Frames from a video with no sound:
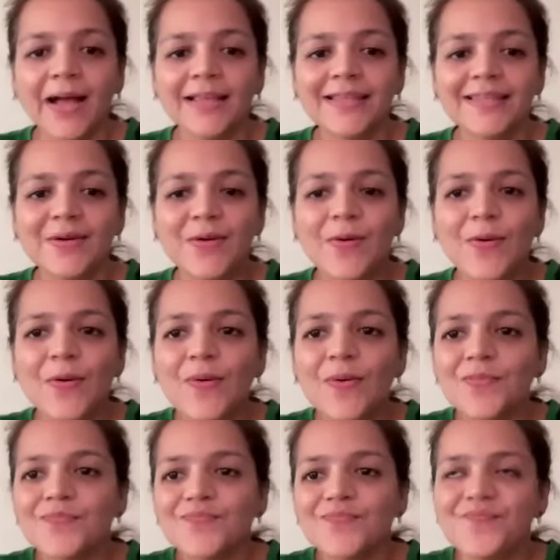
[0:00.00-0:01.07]

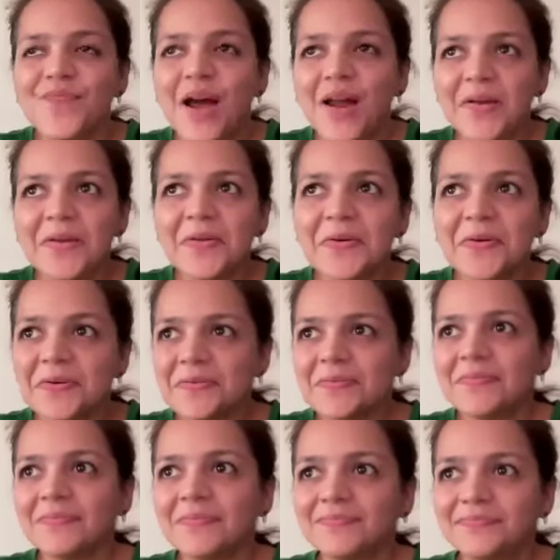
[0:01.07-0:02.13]
So I don't
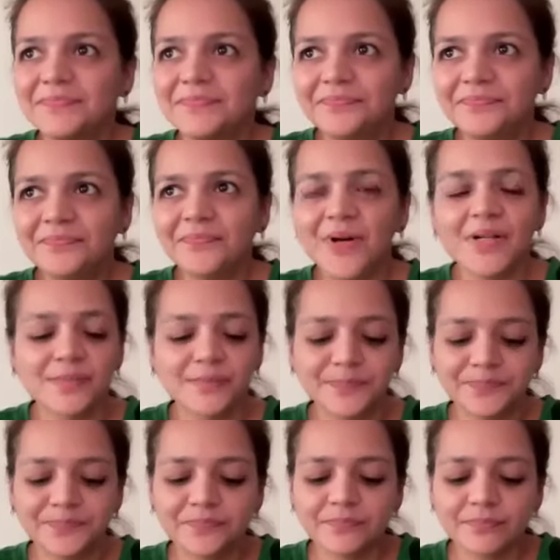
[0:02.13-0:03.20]
know, but
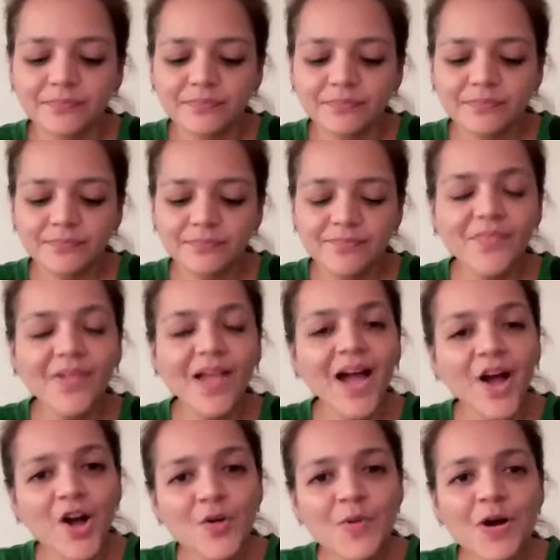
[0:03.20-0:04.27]

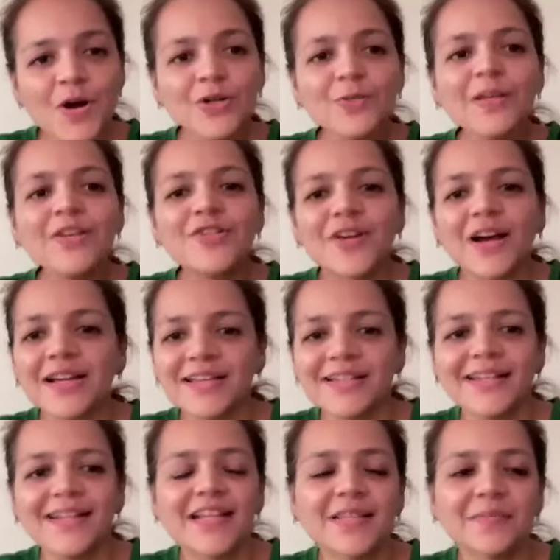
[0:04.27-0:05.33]
how about we try
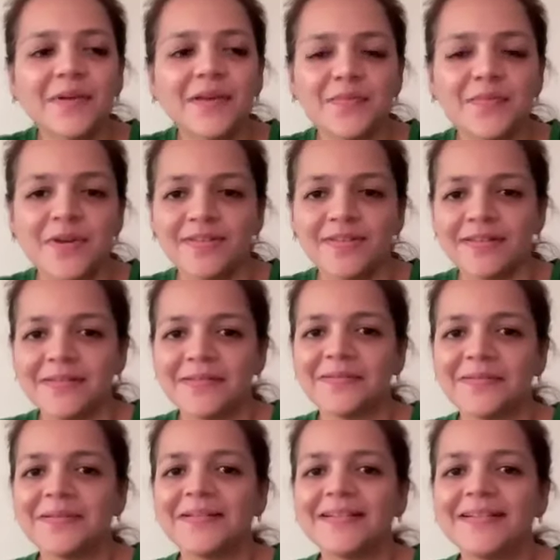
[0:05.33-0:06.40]
it and experiment it?
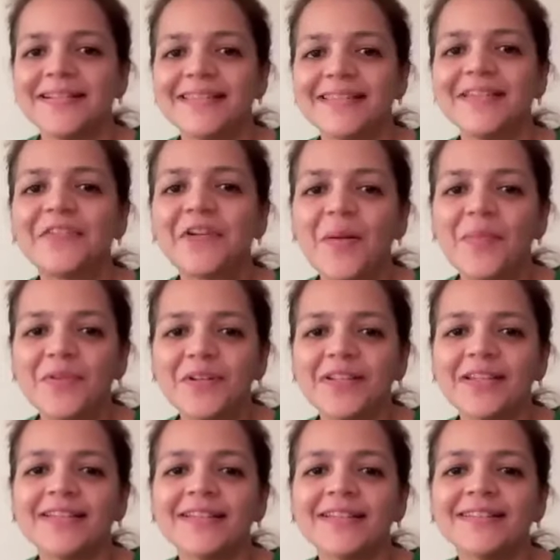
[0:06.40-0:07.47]
That from
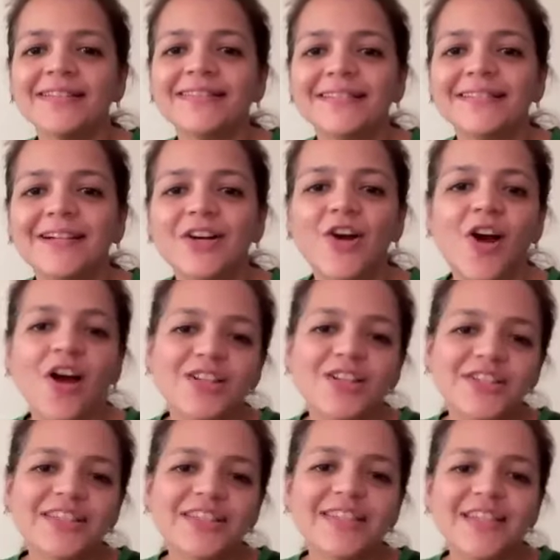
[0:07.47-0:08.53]
today,
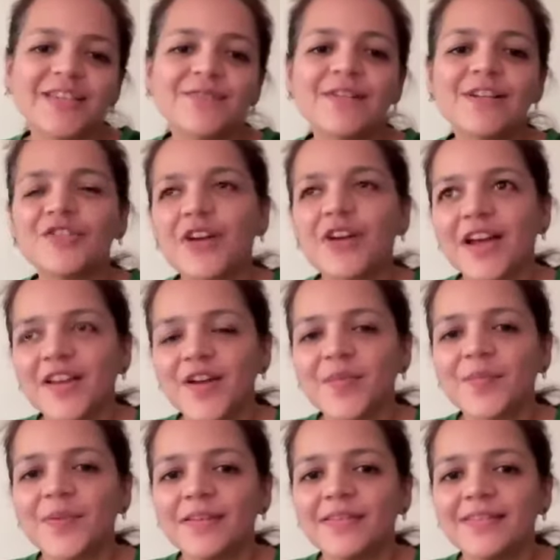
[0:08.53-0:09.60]
Consciously, we'll try our
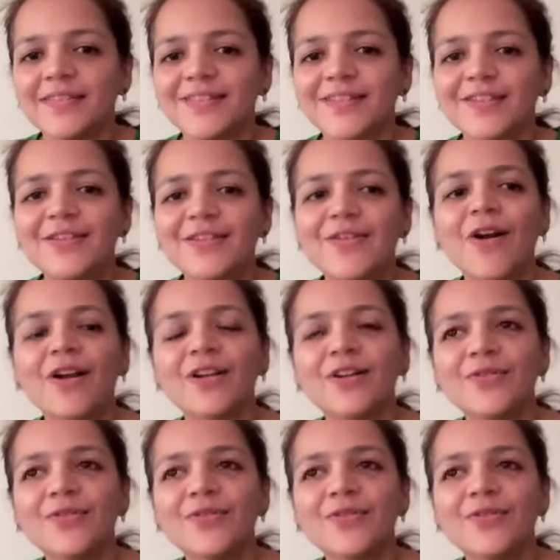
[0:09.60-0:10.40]
best not